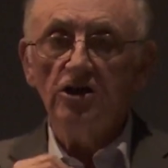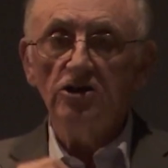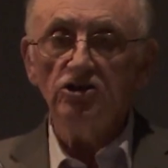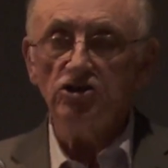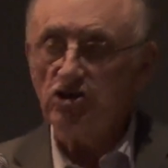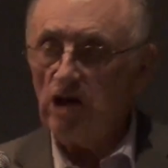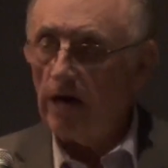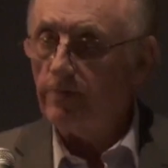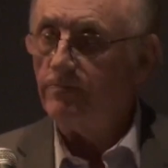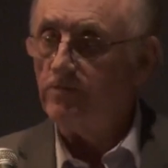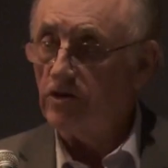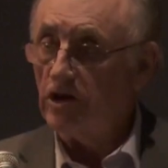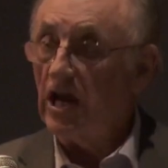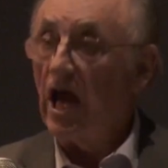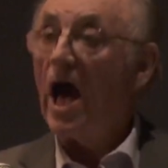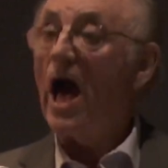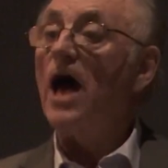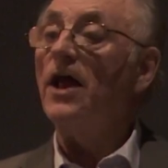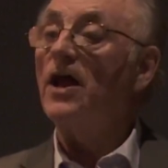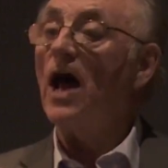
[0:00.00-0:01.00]
sovereignty
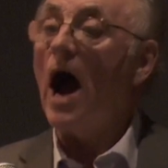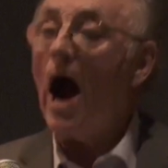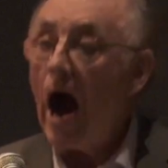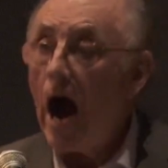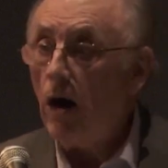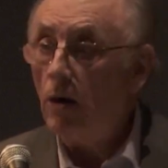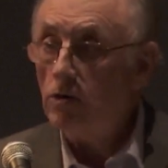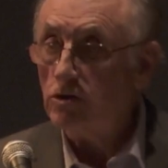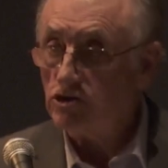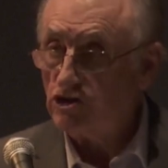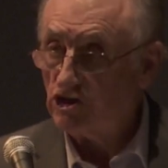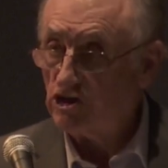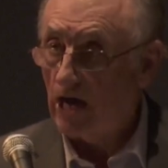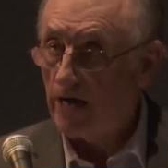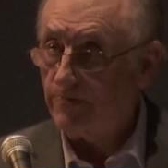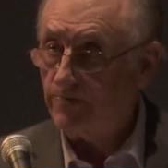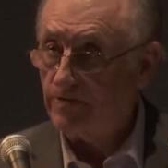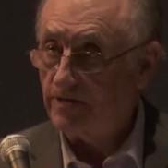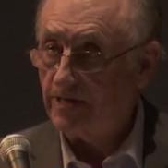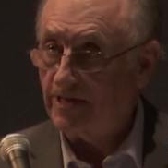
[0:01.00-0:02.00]
and our
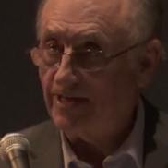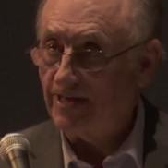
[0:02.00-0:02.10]
sovereignty.